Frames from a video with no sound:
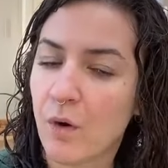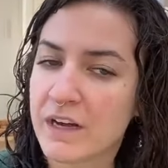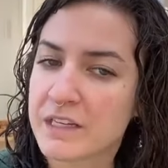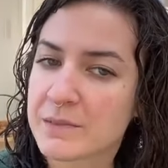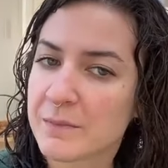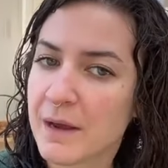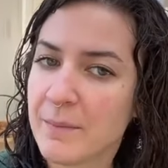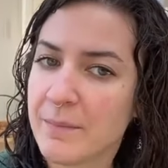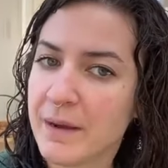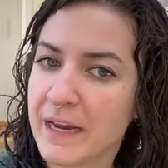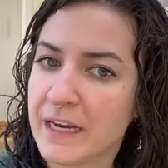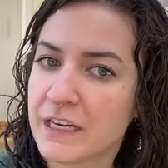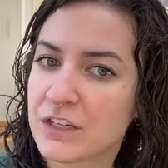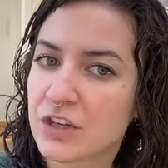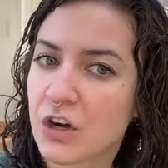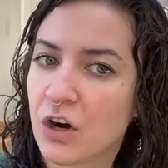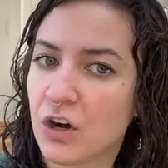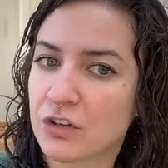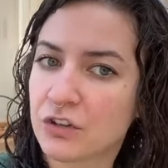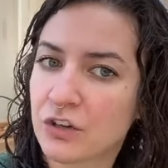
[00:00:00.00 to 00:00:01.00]
Was my
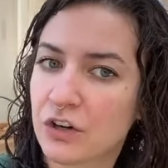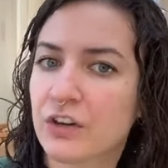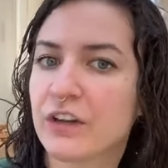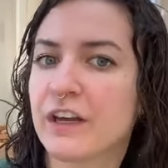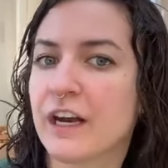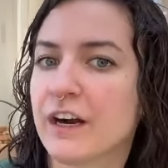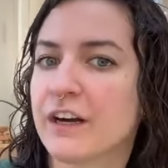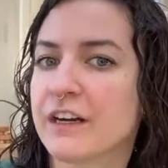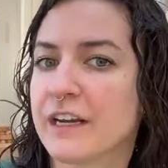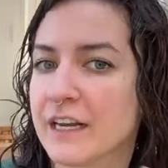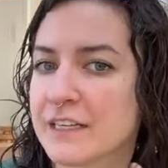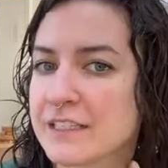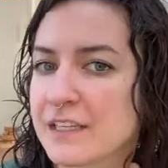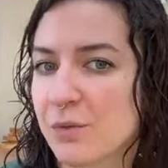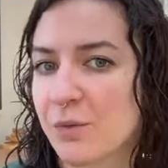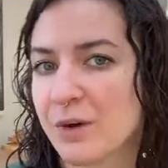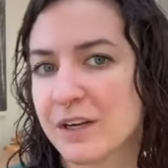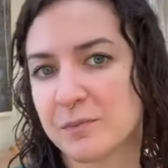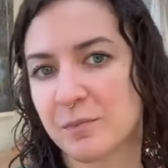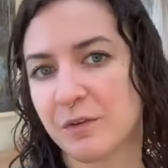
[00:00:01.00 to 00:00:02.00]
page called Curly Hair?
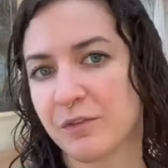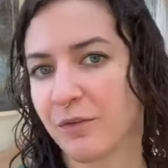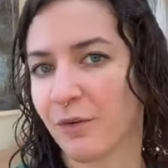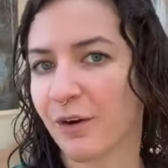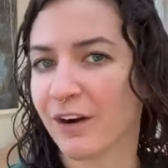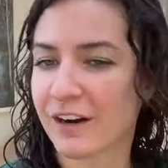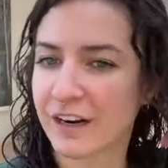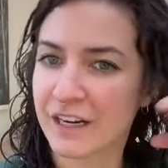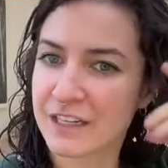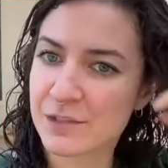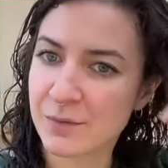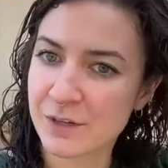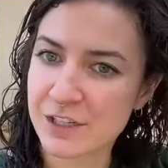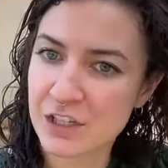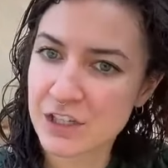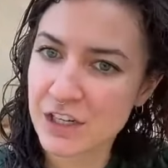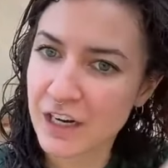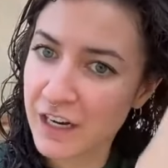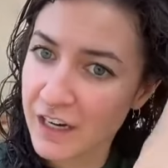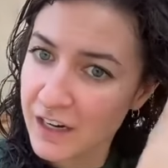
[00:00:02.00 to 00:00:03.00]
Yes, it was before, and I
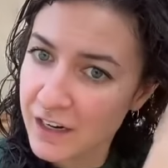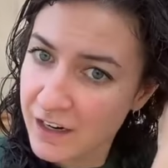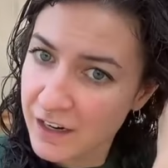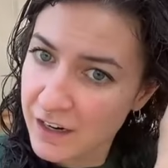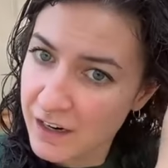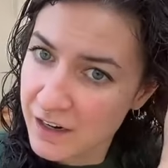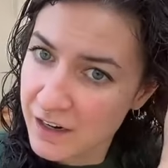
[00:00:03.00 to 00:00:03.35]
switched it.